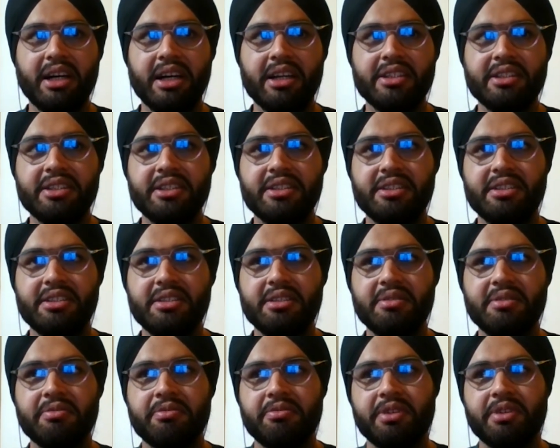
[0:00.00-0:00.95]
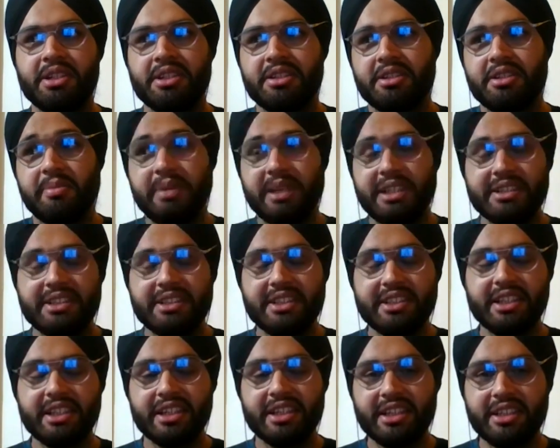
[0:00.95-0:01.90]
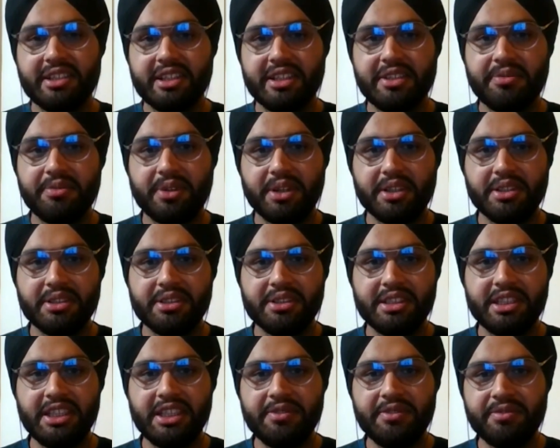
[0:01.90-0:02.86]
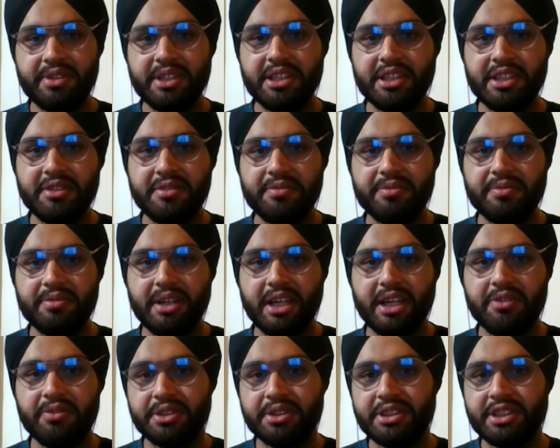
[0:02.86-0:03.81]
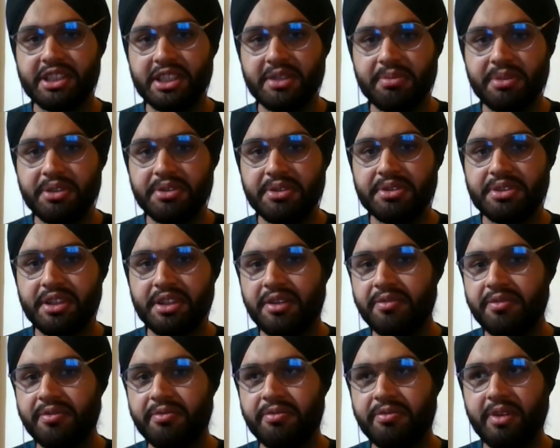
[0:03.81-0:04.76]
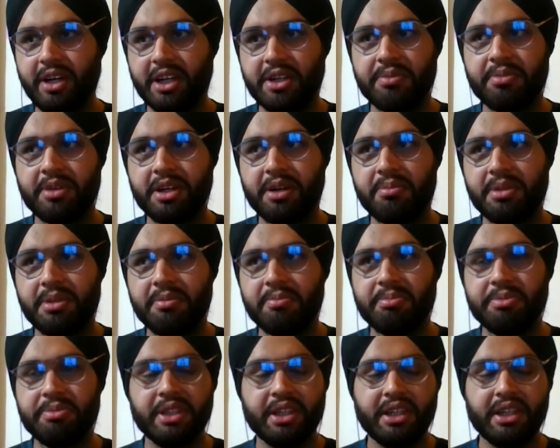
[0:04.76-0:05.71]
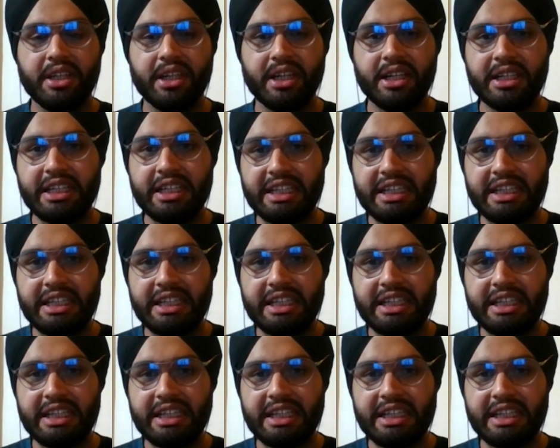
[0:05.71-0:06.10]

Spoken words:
I think what the best thing that I did was, even if I wasn't able to solve one problem a